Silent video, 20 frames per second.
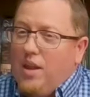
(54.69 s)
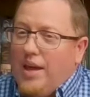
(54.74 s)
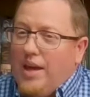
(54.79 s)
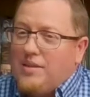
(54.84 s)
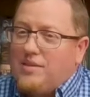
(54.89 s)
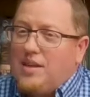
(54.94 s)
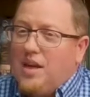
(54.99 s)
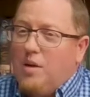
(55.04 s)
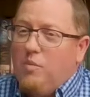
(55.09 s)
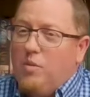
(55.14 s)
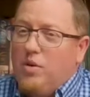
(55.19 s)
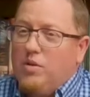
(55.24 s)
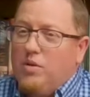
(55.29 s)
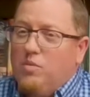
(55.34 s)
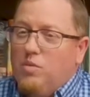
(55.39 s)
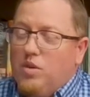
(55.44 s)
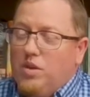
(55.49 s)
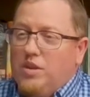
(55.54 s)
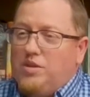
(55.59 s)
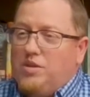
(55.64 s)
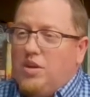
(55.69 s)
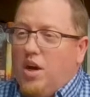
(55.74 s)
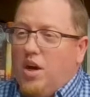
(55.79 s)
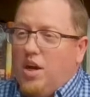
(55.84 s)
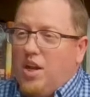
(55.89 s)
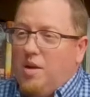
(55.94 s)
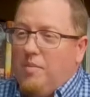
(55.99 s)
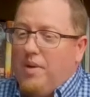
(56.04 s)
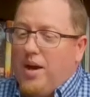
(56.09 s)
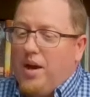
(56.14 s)
last time we were really
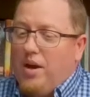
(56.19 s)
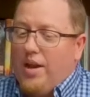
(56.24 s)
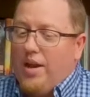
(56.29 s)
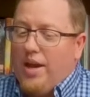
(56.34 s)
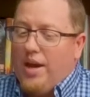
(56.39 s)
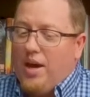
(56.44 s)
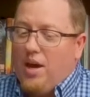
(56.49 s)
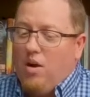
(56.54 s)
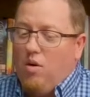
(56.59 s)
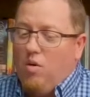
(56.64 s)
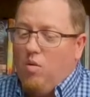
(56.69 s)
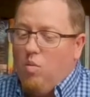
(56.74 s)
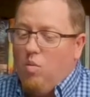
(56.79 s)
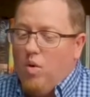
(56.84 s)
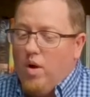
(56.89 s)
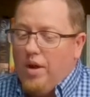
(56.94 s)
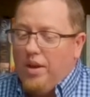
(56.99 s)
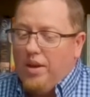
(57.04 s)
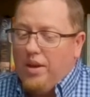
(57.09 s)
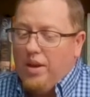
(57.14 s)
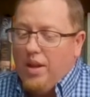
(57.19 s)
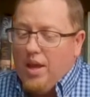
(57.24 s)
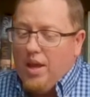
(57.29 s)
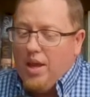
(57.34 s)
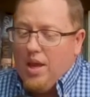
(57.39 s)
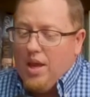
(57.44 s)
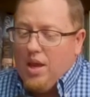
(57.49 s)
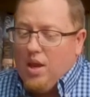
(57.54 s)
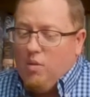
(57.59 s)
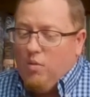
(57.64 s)
talking about how when
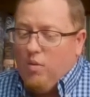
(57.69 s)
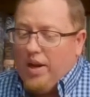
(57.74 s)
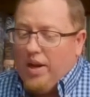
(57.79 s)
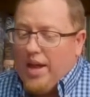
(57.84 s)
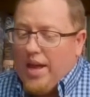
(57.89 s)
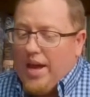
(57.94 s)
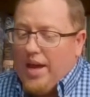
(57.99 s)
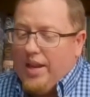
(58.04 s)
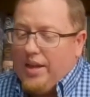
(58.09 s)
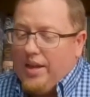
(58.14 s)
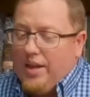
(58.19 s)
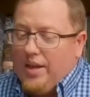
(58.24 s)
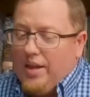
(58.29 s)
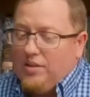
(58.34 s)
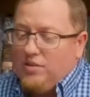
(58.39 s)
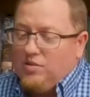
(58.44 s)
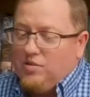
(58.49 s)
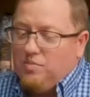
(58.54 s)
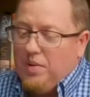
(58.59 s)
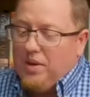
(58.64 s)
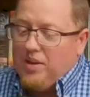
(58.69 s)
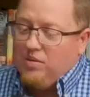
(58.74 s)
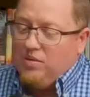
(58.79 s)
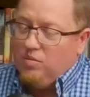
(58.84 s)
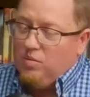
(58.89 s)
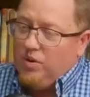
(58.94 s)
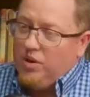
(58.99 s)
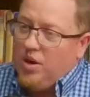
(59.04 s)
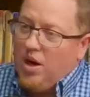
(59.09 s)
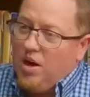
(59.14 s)
an addict has
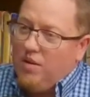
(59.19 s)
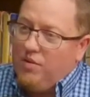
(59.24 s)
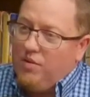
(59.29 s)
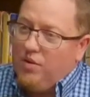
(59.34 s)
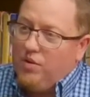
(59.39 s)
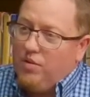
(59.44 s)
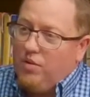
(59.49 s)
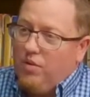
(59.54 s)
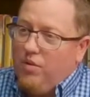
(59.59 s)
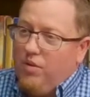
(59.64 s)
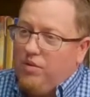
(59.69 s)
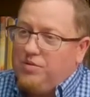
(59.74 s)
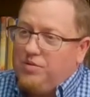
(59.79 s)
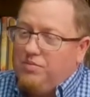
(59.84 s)
basically recovered, or